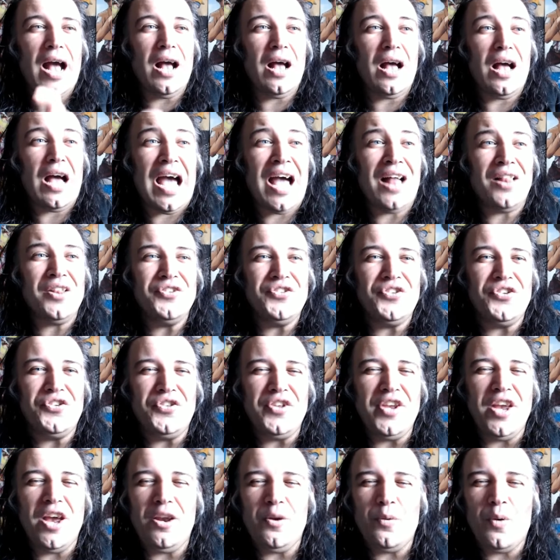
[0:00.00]
Atlas is
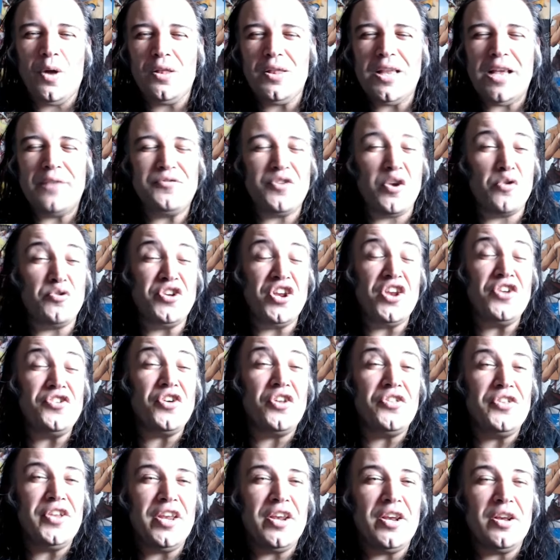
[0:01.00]
the only one left. So she's
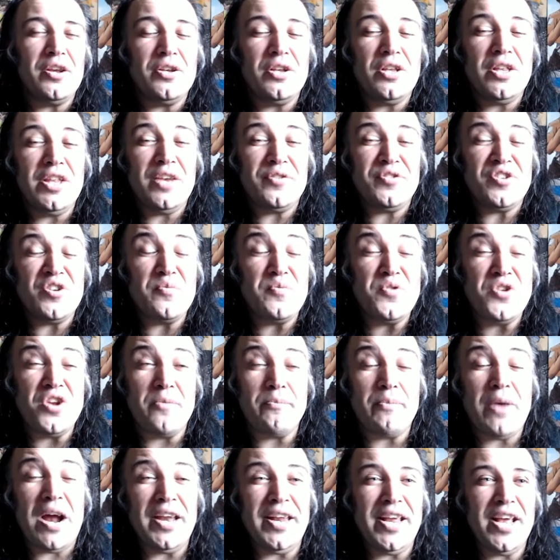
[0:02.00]
on the the assumption
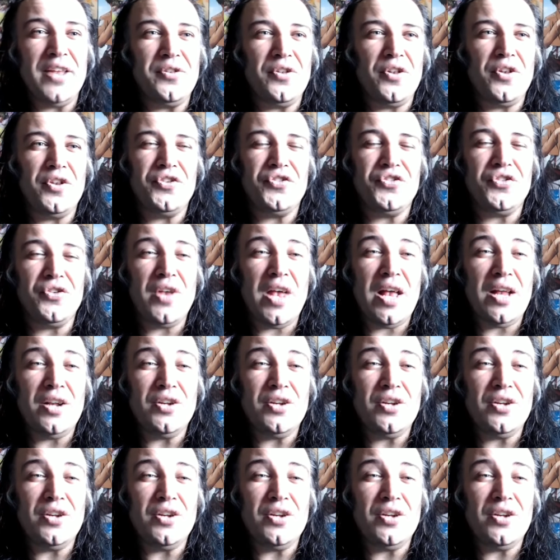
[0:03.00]
by the end of this